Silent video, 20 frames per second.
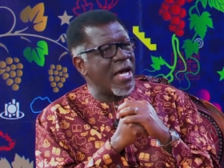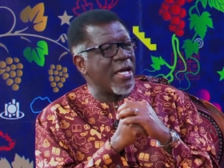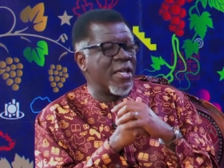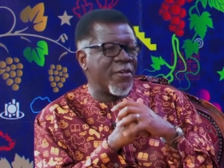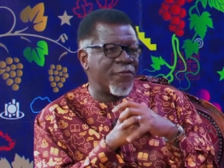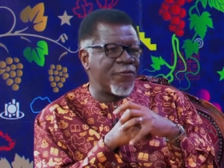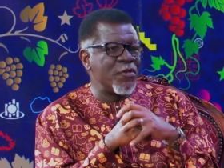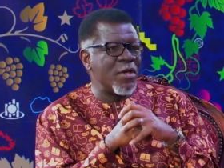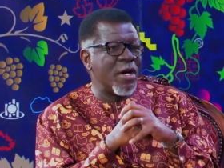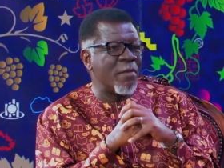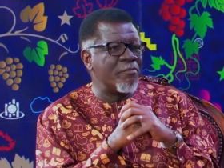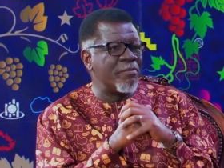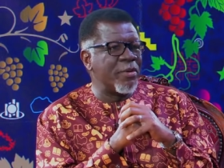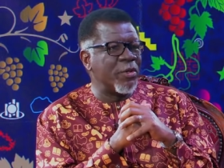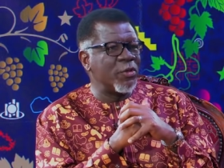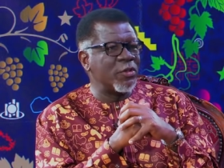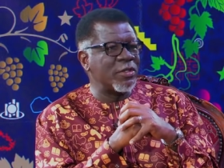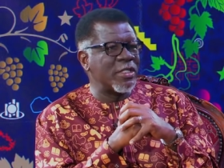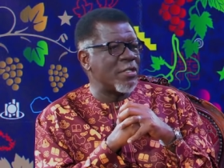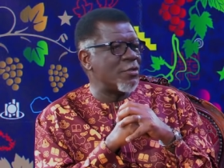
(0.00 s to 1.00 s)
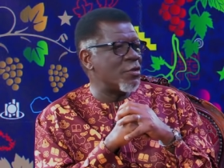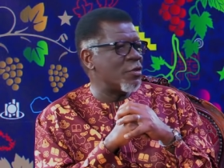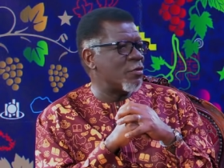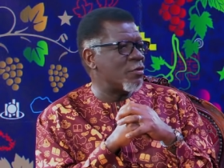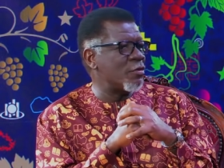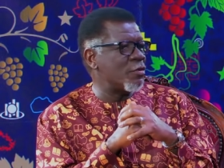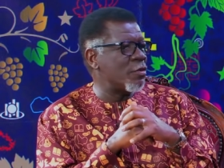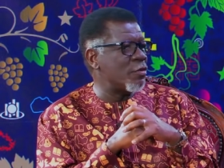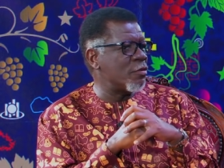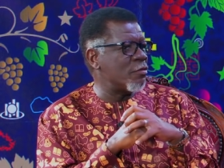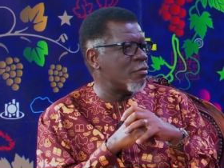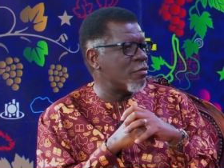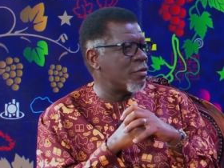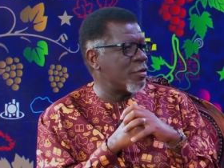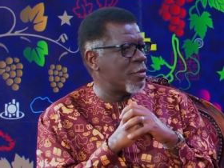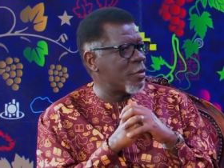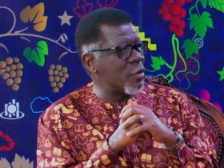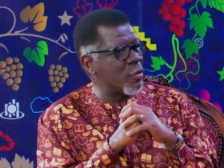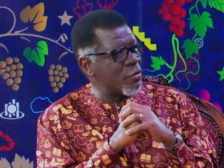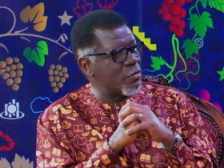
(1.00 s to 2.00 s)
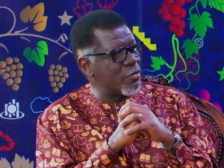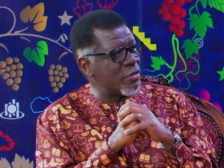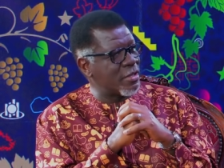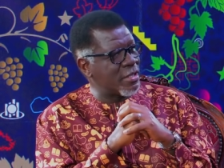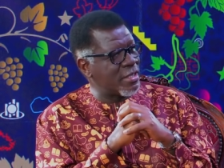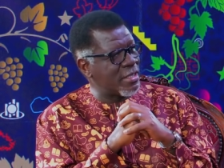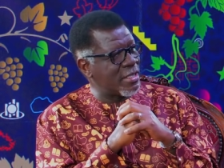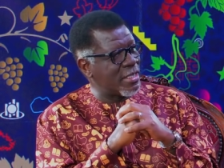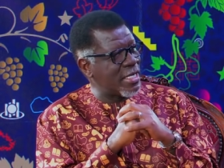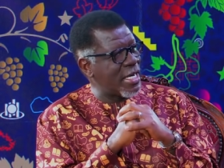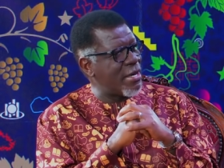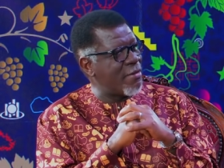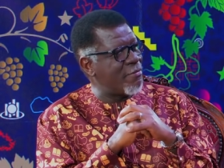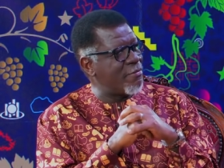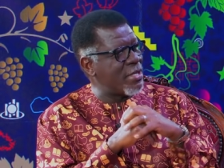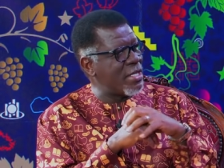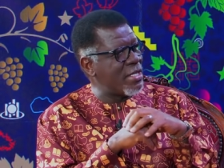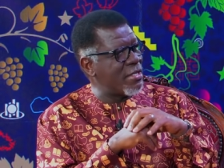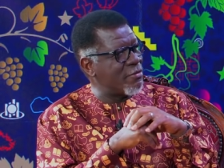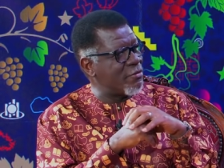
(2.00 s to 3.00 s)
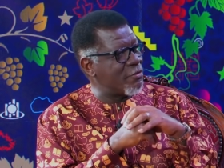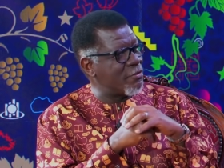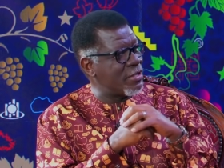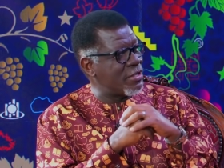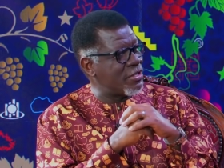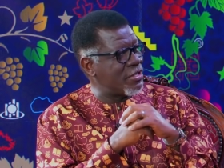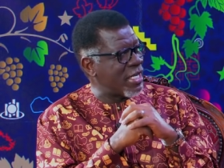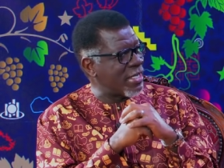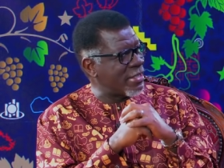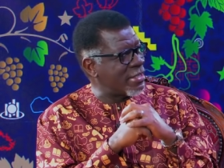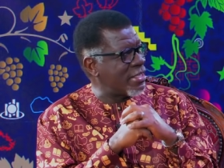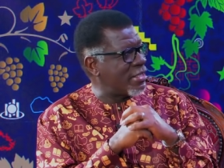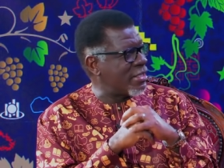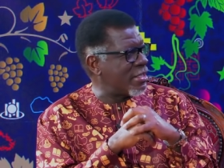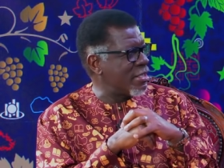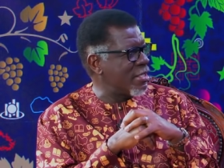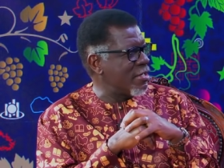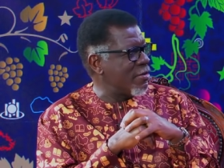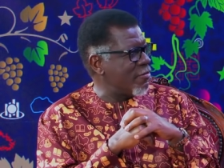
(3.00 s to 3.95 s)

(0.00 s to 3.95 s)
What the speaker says: If you are bold and you don't care being rejected,